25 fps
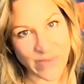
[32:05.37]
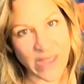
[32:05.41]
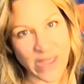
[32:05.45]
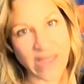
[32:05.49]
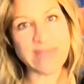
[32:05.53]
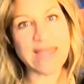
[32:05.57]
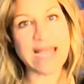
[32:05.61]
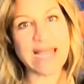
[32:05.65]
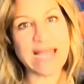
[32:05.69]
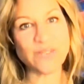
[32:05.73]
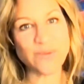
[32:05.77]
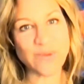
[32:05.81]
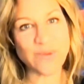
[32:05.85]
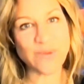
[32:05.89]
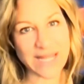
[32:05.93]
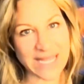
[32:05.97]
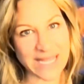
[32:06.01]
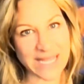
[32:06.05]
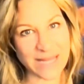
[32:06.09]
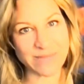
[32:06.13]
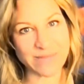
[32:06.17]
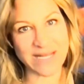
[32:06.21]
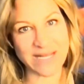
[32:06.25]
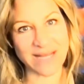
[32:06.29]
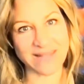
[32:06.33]
And that's what I
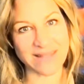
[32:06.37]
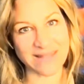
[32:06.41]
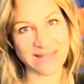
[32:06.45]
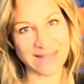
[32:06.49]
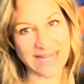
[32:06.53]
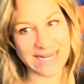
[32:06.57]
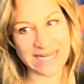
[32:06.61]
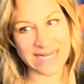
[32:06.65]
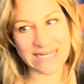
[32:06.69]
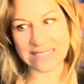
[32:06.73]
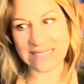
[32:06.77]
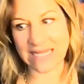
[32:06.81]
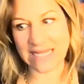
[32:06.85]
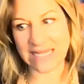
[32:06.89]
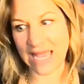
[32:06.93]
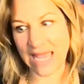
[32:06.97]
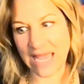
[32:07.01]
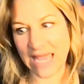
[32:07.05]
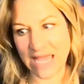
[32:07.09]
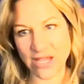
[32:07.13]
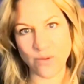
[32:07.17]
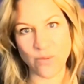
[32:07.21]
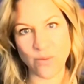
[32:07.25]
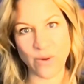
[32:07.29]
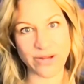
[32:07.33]
keep telling the ladies, like,
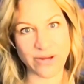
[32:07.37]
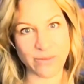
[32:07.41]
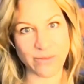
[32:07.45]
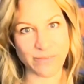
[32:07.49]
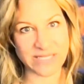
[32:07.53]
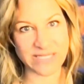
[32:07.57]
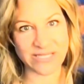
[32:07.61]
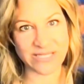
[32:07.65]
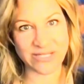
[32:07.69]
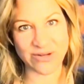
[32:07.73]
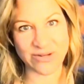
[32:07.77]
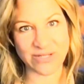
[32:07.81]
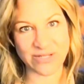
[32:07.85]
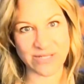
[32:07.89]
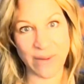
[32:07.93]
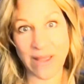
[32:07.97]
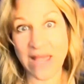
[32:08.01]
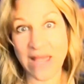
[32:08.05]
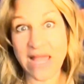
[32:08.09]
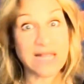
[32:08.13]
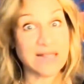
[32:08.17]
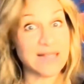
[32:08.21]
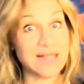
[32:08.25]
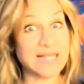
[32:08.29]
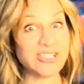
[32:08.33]
hey, you want your business to go somewhere?
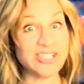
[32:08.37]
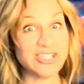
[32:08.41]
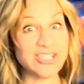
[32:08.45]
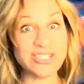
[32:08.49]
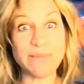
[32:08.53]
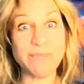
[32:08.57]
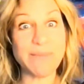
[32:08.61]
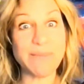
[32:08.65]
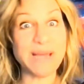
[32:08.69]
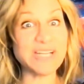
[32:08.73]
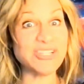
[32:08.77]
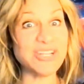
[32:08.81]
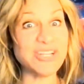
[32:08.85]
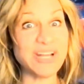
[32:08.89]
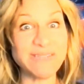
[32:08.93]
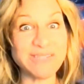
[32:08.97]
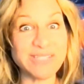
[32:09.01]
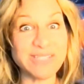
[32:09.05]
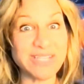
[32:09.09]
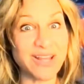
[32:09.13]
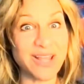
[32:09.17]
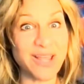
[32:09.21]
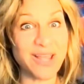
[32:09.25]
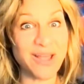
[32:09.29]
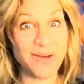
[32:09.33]
Let's just imagine how it's
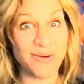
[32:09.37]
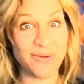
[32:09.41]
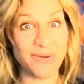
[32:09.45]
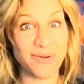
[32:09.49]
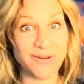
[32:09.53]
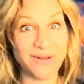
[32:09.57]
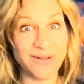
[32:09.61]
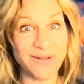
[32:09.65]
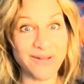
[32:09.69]
going to go.